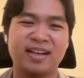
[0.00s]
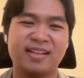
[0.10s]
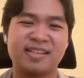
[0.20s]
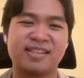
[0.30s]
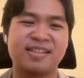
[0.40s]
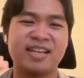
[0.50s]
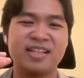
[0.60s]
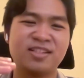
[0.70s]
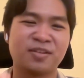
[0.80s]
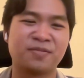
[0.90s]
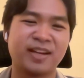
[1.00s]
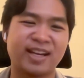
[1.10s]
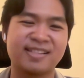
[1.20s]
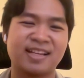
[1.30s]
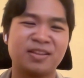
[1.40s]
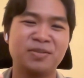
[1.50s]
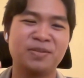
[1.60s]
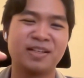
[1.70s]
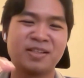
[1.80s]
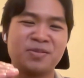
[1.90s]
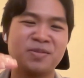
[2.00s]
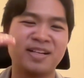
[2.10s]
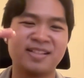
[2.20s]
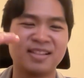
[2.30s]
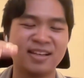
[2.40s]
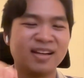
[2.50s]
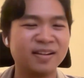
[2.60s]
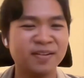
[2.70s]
it's a stage of like S1, S2, S3.